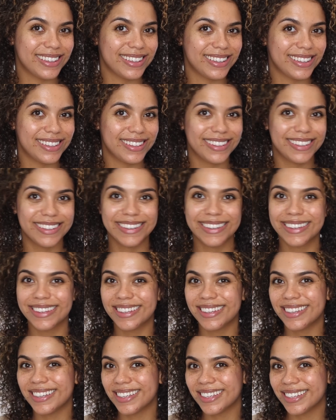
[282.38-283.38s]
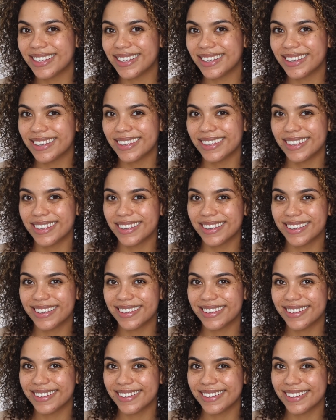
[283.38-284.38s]
uh, Cannabis Sativa Seed Oil
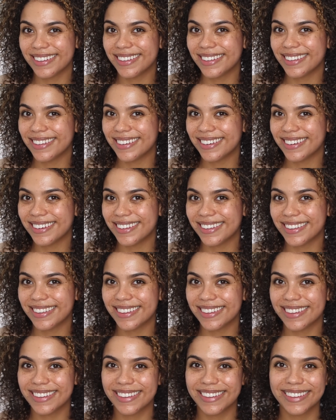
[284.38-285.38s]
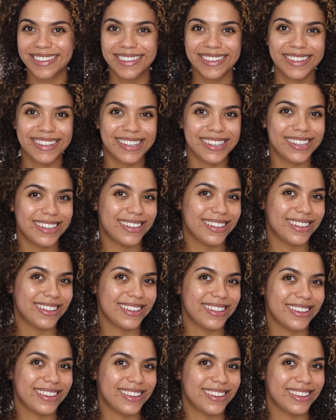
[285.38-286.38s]
under my makeup today just to kind of play around,
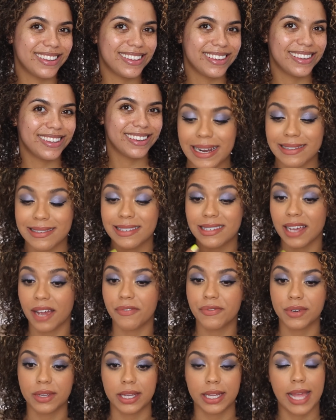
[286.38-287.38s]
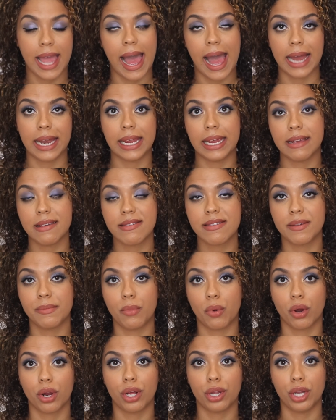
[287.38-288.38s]
so that is definitely adding some
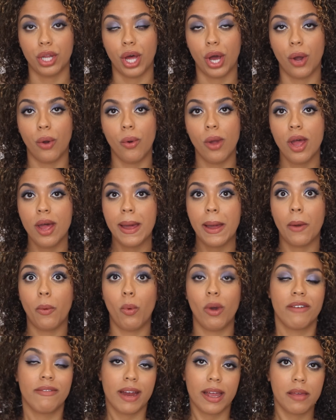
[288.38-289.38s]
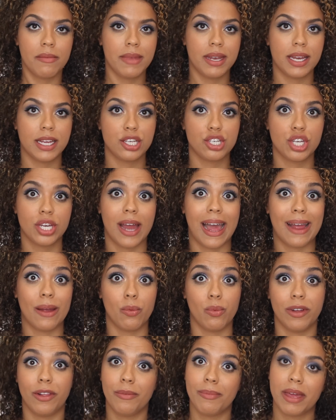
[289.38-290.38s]
more glow. One recommendation I
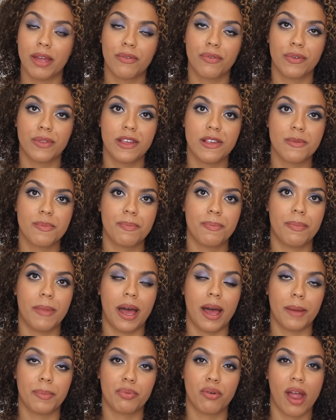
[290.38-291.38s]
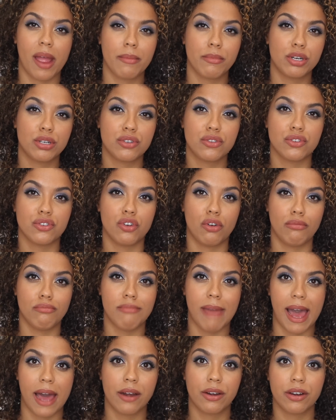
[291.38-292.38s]
will make for these uh, primers, no
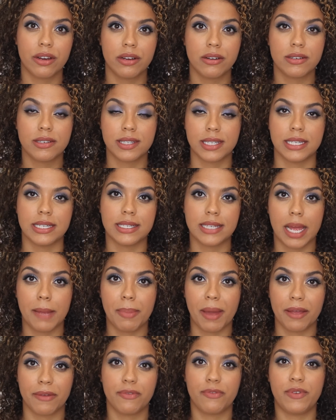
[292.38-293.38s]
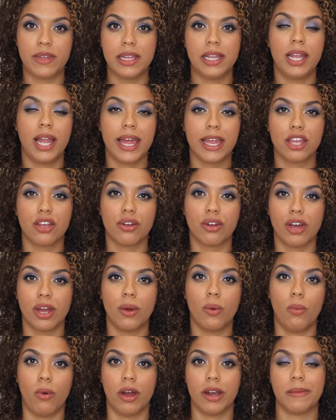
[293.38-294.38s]
matter your skin type, I feel like you're
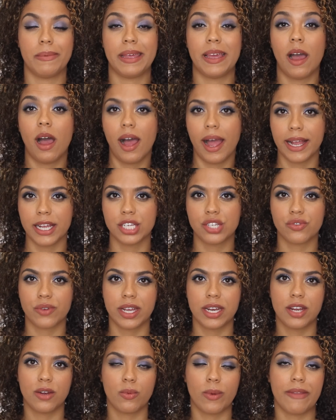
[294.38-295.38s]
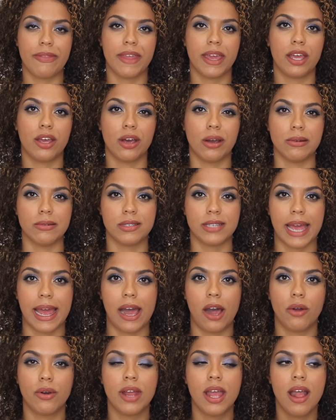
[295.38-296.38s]
gonna wanna be hydrated when they go
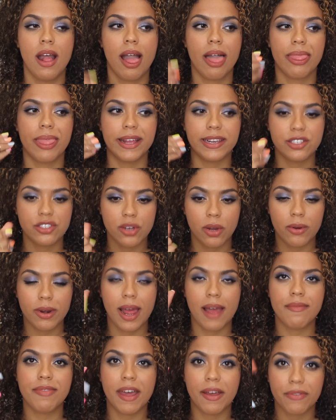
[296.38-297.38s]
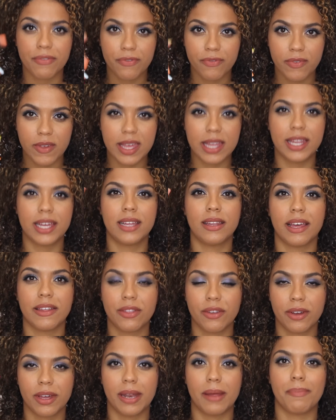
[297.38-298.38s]
down. They don't have that feeling
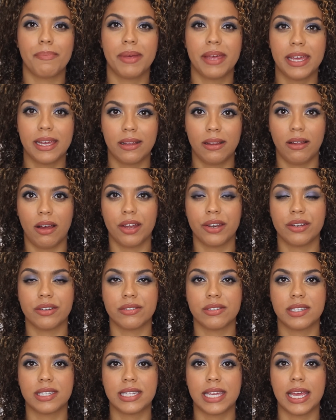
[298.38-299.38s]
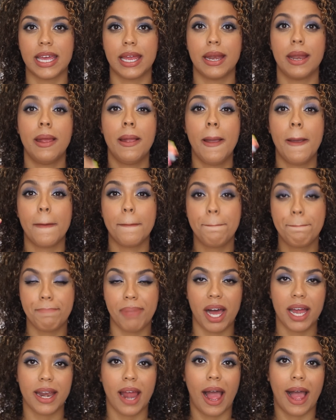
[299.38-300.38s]
like they're gonna pill on your skin,
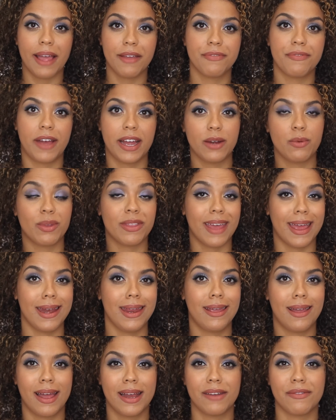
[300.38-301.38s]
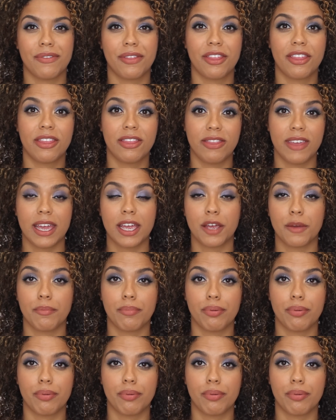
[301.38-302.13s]
but I find with any kind of thick